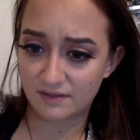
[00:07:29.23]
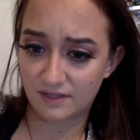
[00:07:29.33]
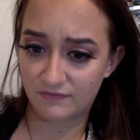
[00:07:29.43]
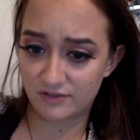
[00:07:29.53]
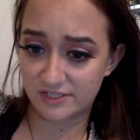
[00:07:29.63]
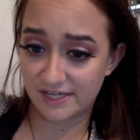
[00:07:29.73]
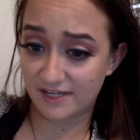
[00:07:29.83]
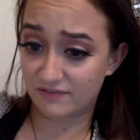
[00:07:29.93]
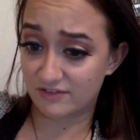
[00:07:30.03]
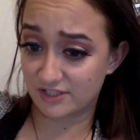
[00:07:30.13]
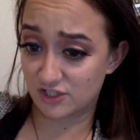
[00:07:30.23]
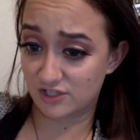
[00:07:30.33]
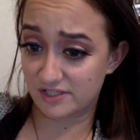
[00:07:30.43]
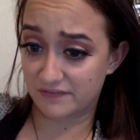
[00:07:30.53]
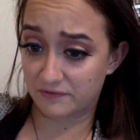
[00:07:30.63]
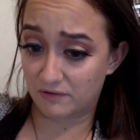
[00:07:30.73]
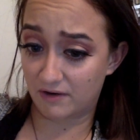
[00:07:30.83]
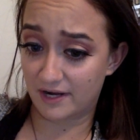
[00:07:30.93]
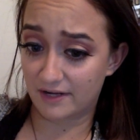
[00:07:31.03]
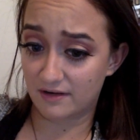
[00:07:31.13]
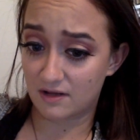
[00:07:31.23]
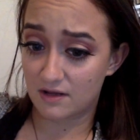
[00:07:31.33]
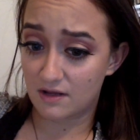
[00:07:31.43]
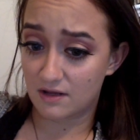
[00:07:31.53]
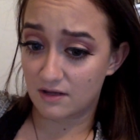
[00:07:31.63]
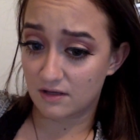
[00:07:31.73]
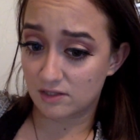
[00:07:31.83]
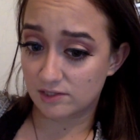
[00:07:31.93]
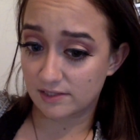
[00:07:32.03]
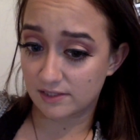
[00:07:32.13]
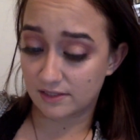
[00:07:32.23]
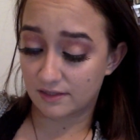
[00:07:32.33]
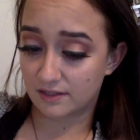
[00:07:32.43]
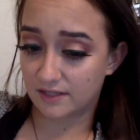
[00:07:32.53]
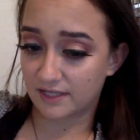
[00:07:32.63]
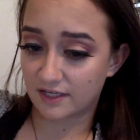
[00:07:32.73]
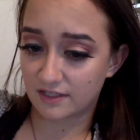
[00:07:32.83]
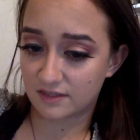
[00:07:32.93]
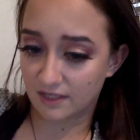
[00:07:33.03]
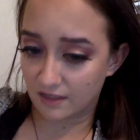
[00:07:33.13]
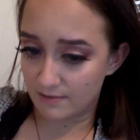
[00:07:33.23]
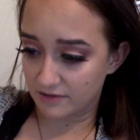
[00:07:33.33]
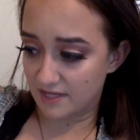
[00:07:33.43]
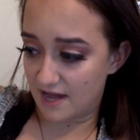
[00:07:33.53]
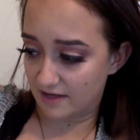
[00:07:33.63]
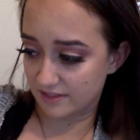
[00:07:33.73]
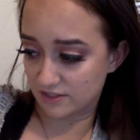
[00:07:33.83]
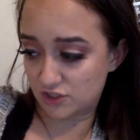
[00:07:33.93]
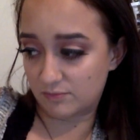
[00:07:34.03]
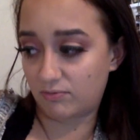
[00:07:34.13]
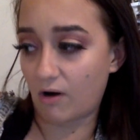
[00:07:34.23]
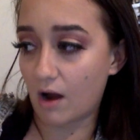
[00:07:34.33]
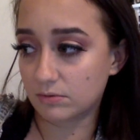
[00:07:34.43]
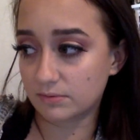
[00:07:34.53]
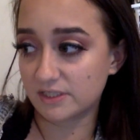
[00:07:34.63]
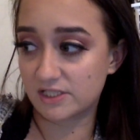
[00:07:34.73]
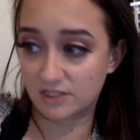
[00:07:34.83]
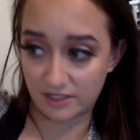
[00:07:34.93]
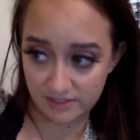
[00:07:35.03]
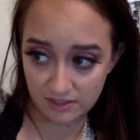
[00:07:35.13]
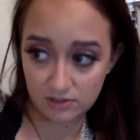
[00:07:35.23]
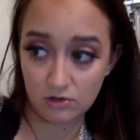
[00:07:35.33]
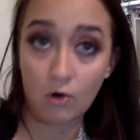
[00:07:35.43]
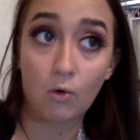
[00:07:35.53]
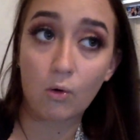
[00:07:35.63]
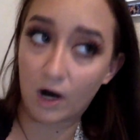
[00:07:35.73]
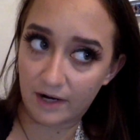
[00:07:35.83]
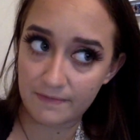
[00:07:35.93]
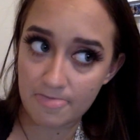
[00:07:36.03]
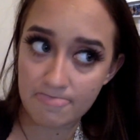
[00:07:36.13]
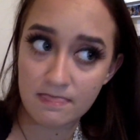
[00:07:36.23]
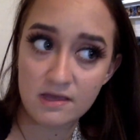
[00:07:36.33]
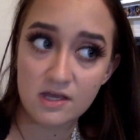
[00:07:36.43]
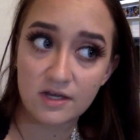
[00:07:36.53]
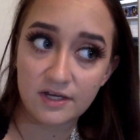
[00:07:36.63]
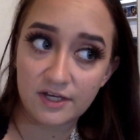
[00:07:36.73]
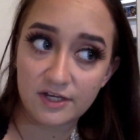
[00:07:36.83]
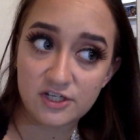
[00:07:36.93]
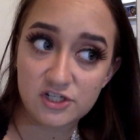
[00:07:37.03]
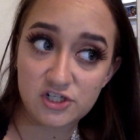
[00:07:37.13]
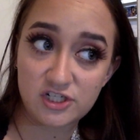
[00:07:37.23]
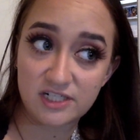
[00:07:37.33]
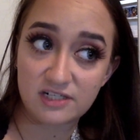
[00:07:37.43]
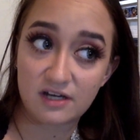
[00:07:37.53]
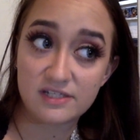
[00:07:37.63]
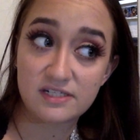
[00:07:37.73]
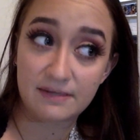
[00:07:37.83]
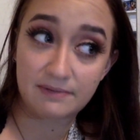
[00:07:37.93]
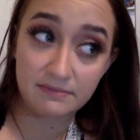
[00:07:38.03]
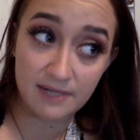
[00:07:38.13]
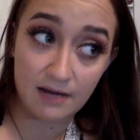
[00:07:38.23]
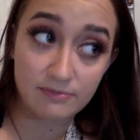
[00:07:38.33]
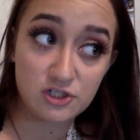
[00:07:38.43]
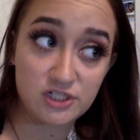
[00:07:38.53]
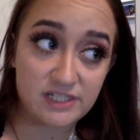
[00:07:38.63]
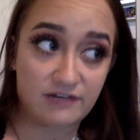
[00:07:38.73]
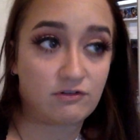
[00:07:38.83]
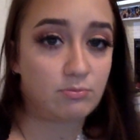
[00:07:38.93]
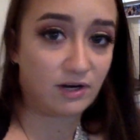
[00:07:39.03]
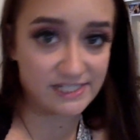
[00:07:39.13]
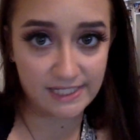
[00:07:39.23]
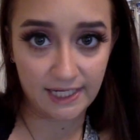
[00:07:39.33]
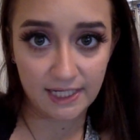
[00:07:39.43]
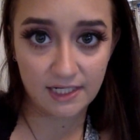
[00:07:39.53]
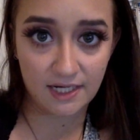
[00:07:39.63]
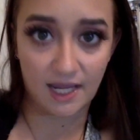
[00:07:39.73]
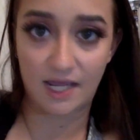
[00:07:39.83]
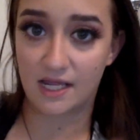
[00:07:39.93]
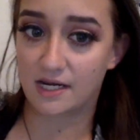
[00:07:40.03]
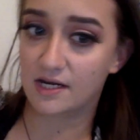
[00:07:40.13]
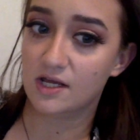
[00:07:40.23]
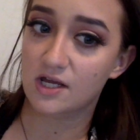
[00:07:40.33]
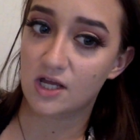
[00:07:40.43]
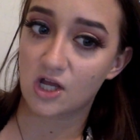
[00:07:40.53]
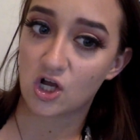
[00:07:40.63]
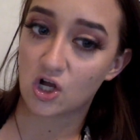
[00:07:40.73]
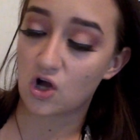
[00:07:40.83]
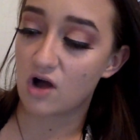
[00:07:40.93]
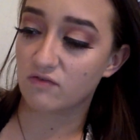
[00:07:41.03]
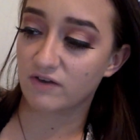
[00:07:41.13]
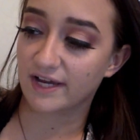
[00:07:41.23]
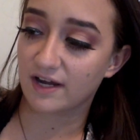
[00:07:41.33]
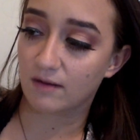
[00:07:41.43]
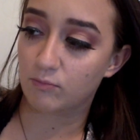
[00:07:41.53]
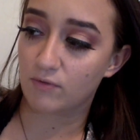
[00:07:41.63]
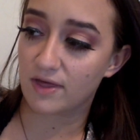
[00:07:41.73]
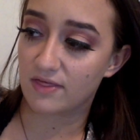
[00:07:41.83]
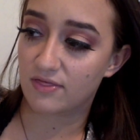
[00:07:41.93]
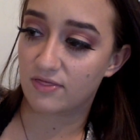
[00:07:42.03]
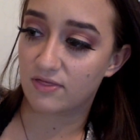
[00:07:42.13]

if you're saying it feels like she doesn't even regret it, the thing I think about that is she probably doesn't, or she does deep, deep down, but she's like repressing it and covering it up with